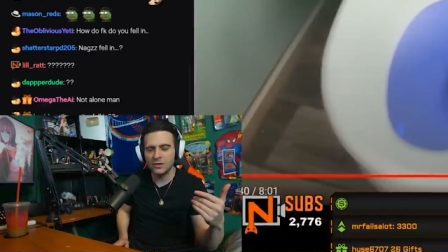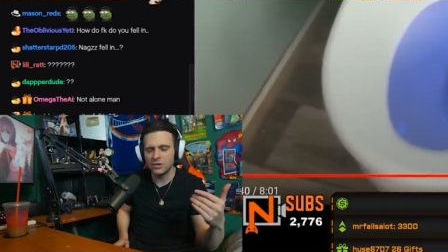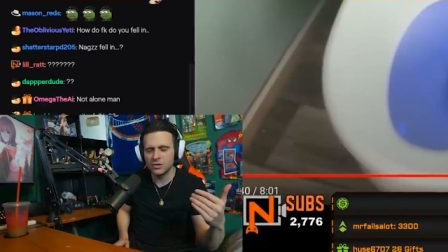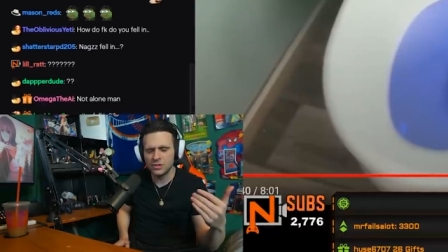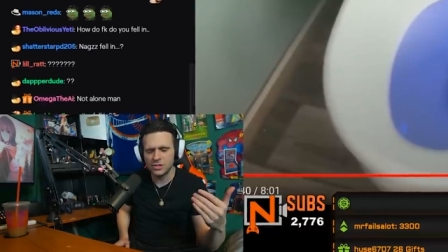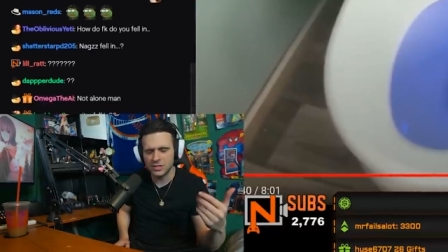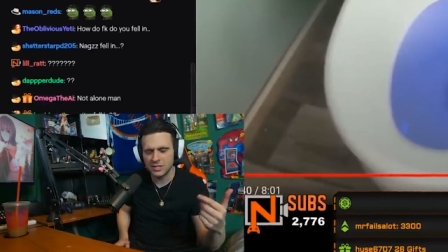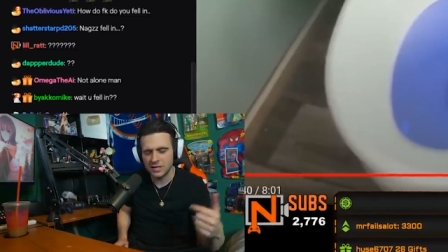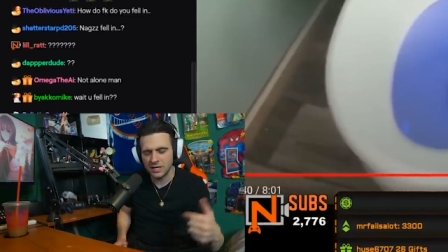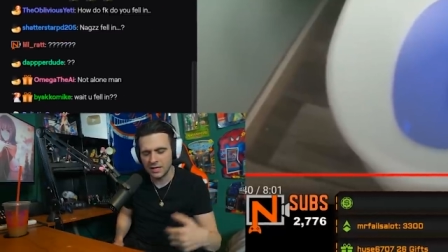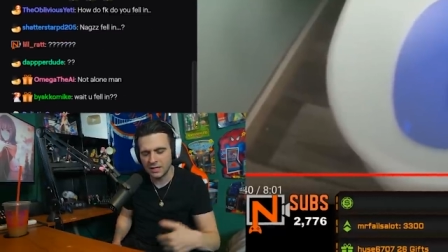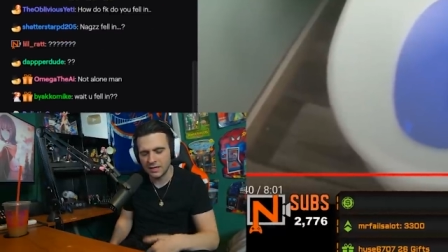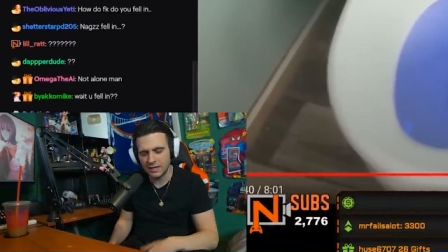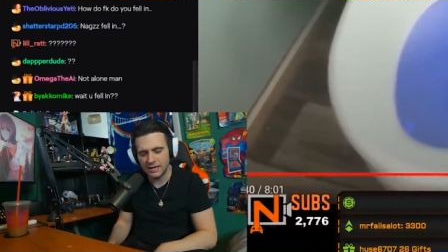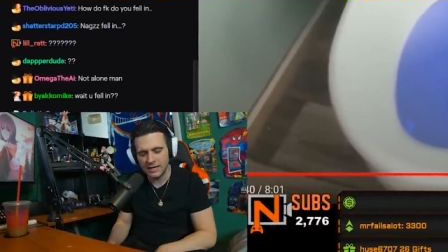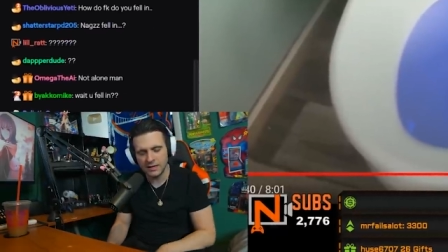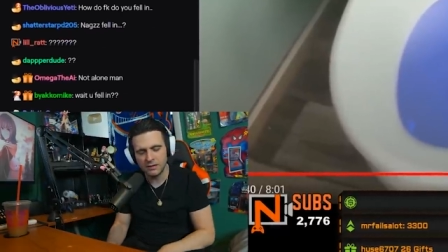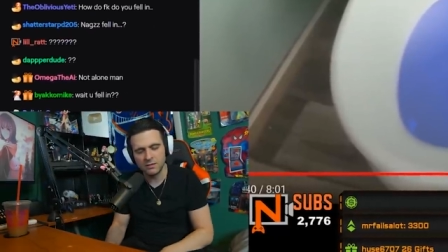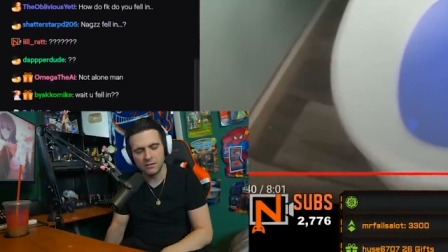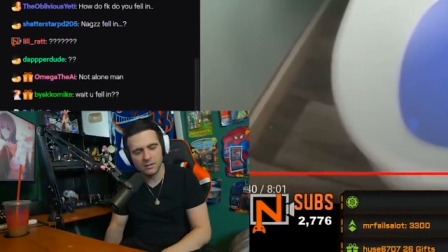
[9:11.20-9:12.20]
you're just kind of
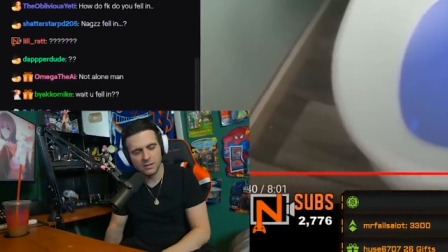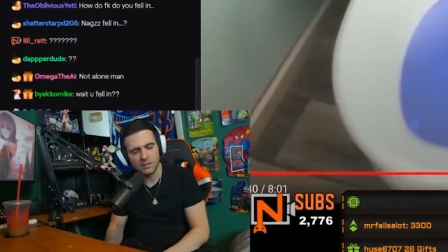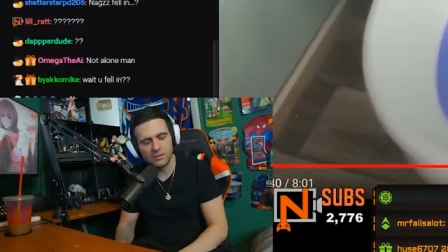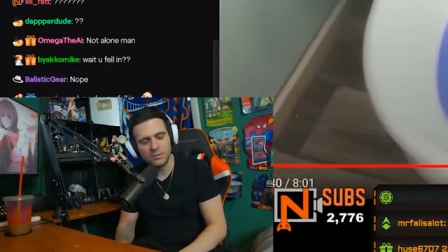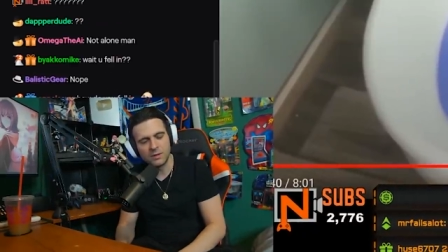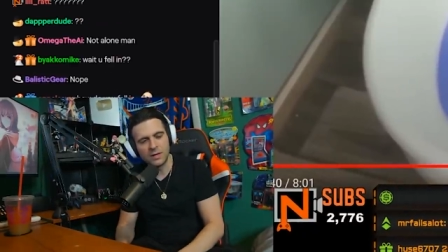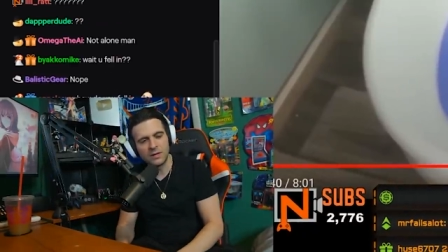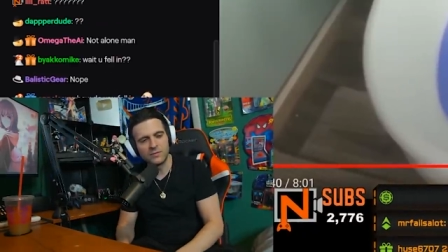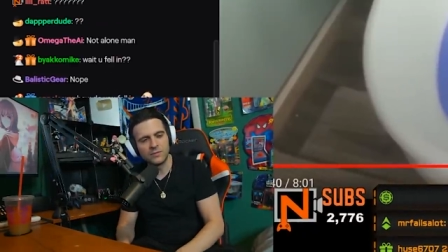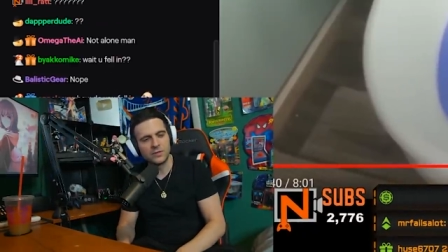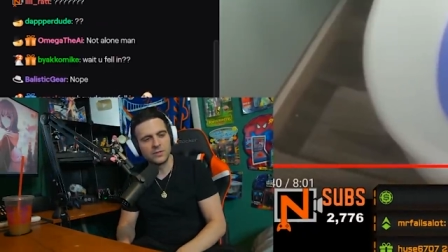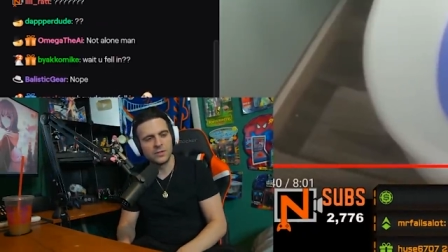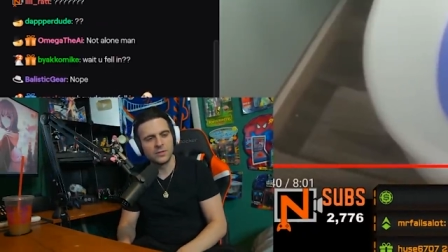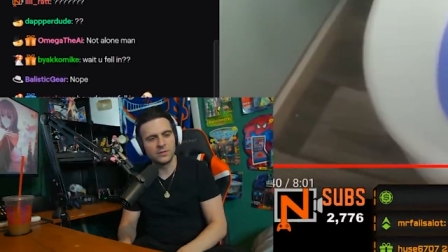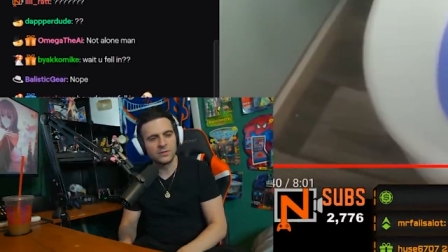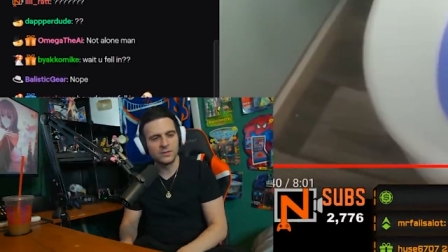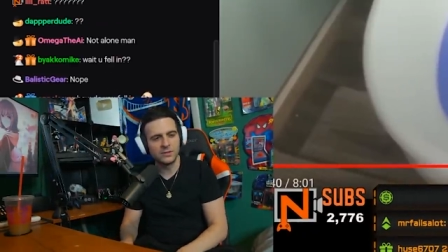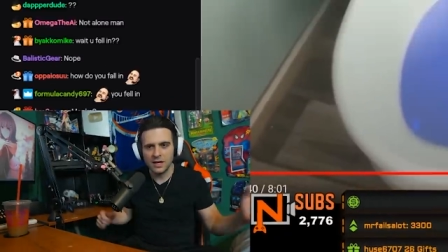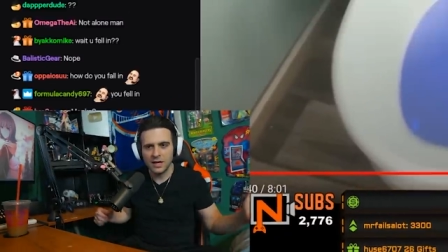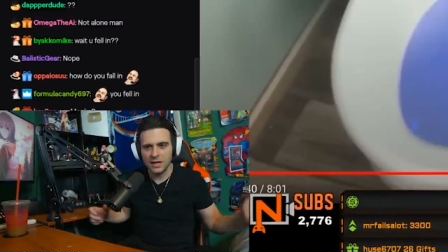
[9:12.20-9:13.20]
like, oh, whatever,
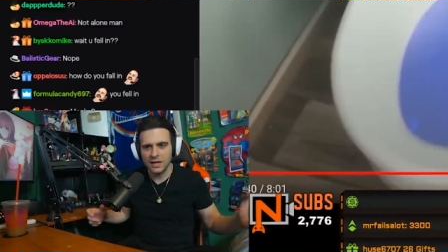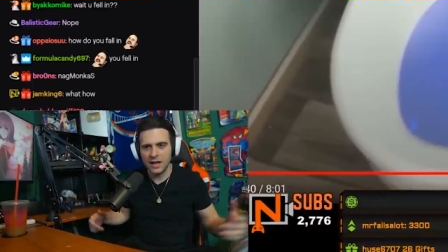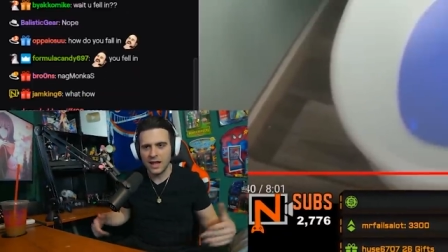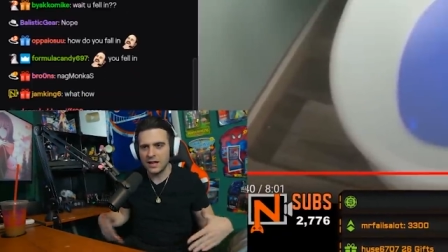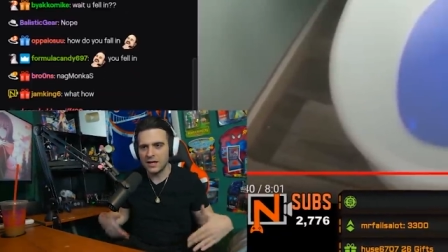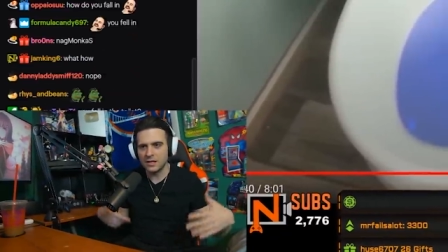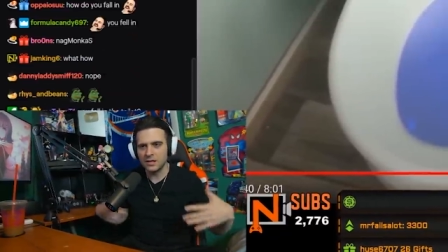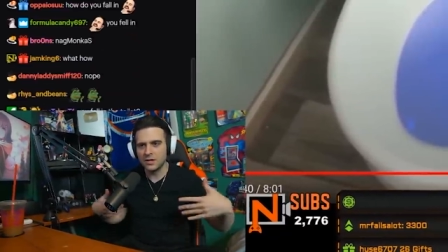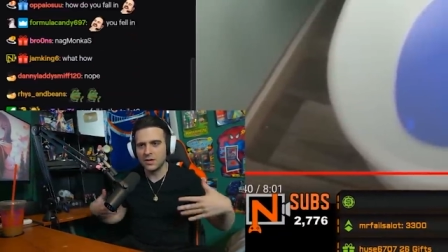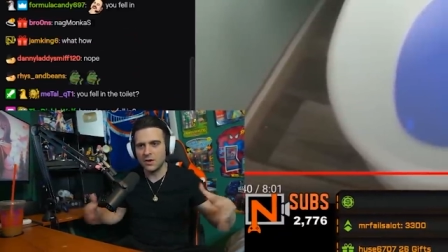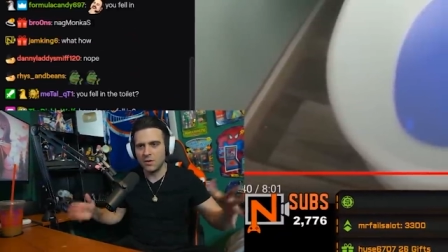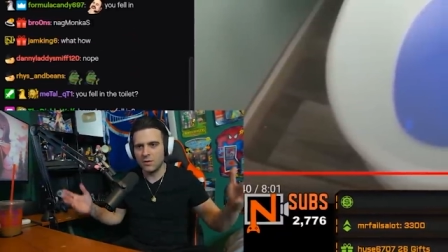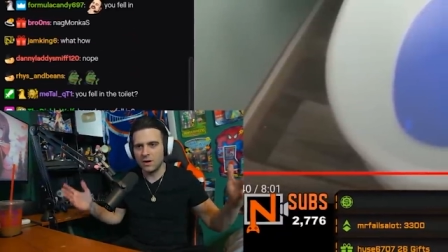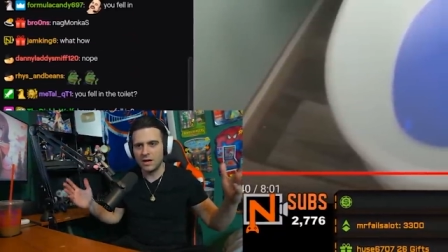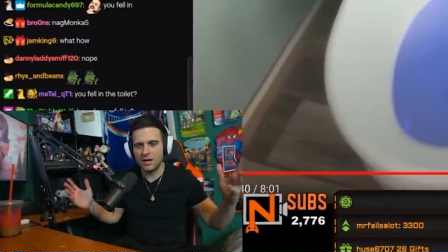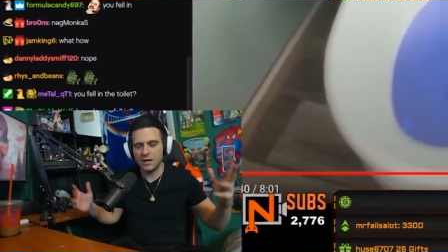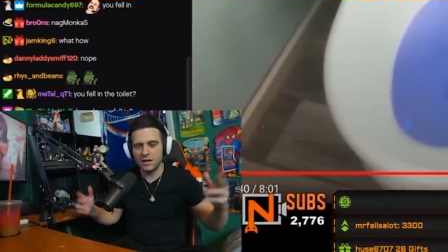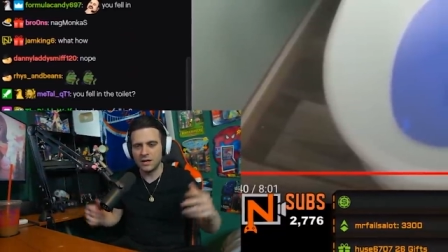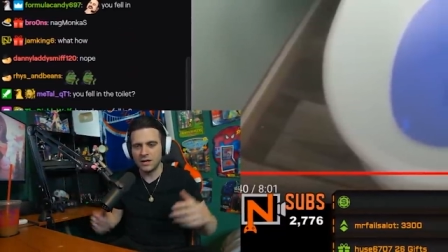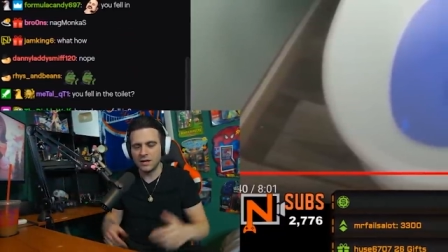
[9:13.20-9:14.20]
dude. And then you know,
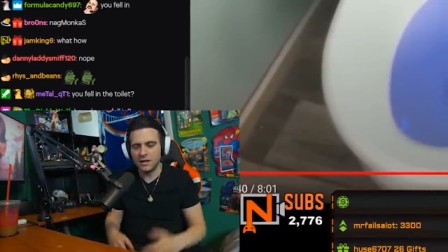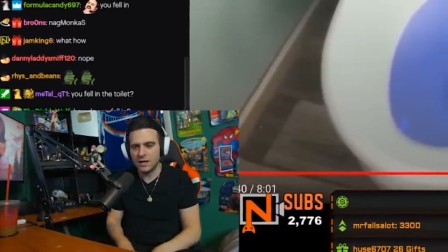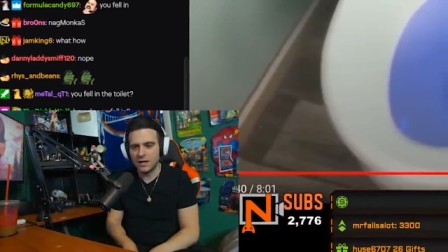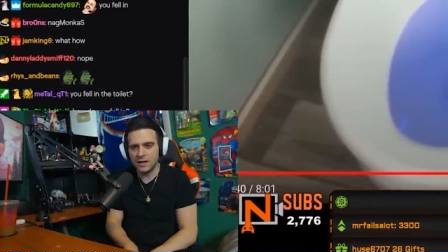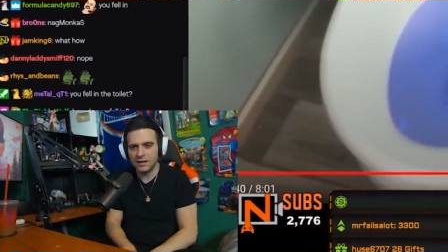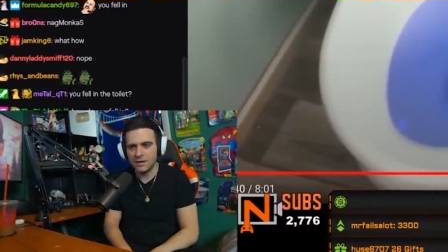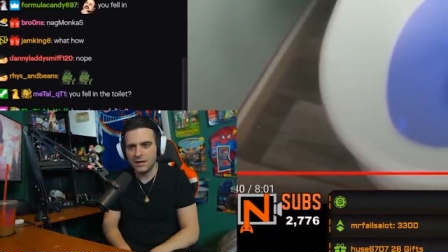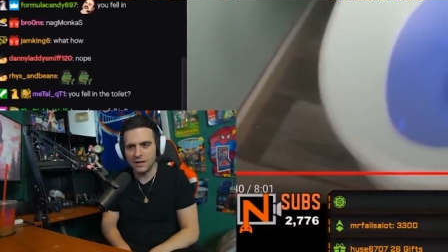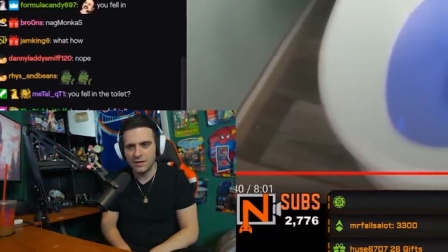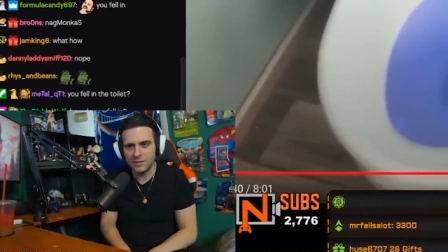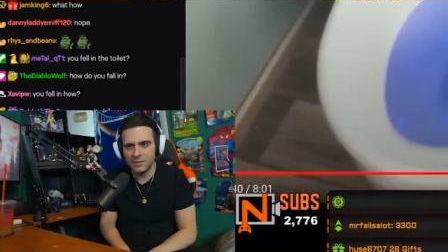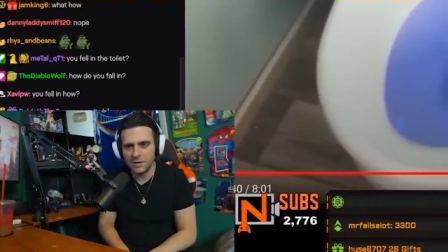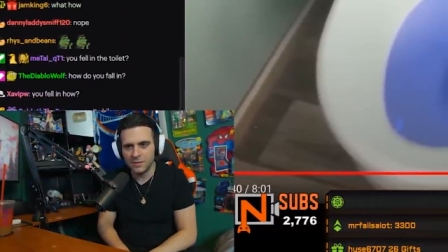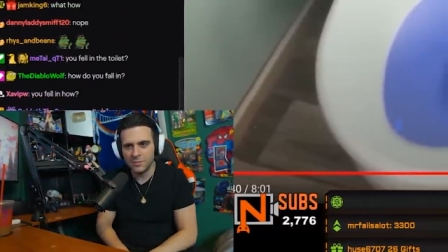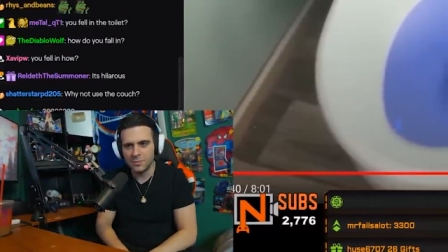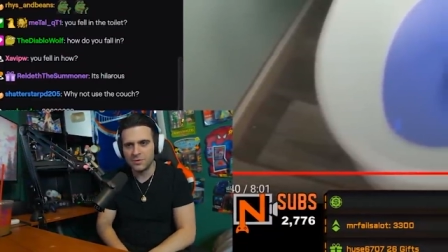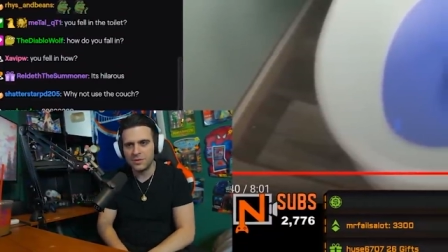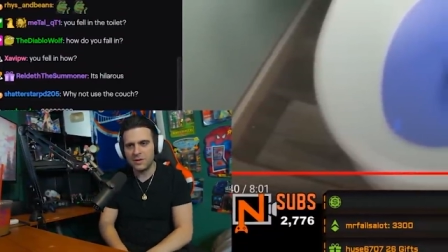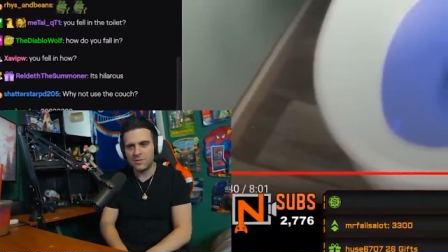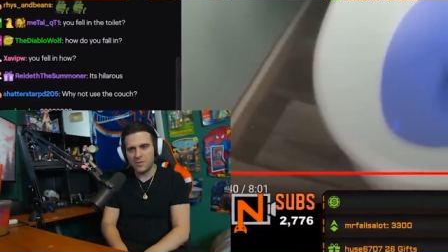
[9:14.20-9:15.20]
I, I I I
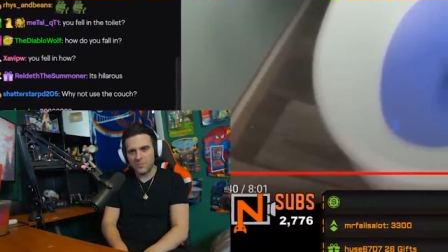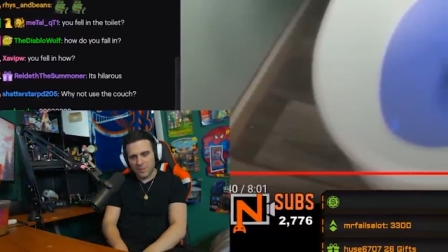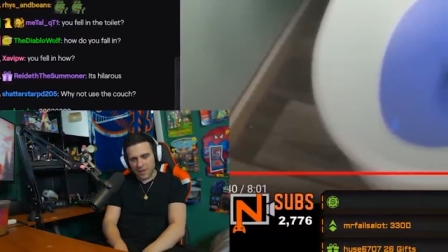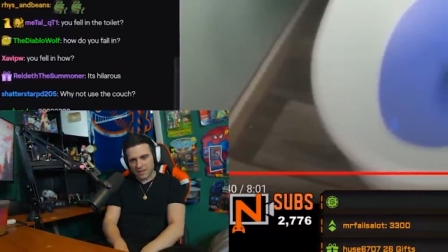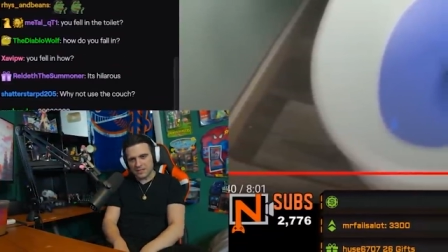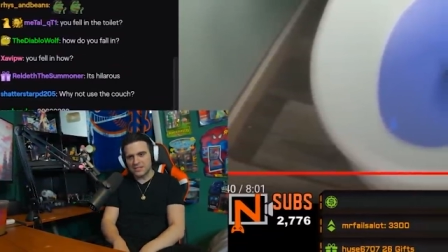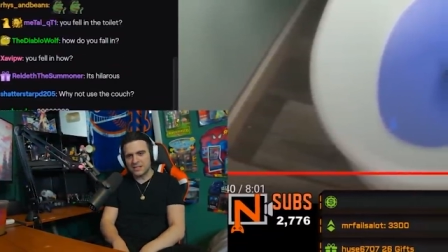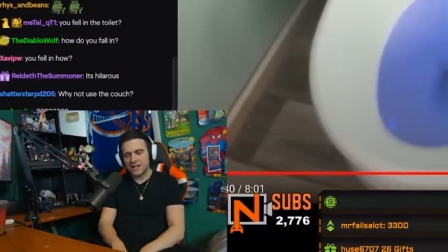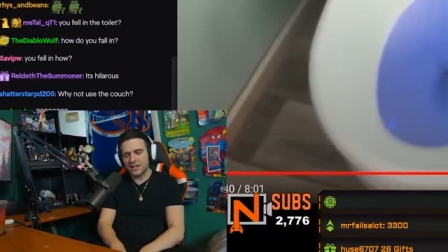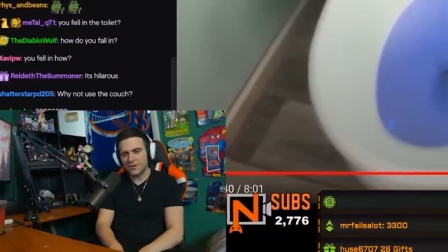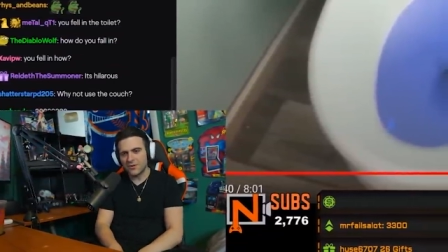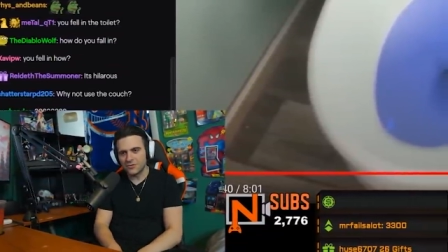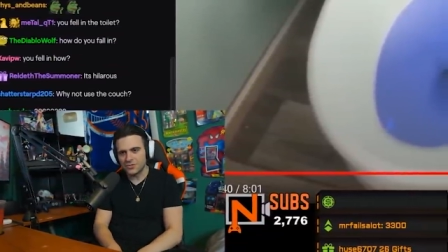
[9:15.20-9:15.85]
pull down my pants and I go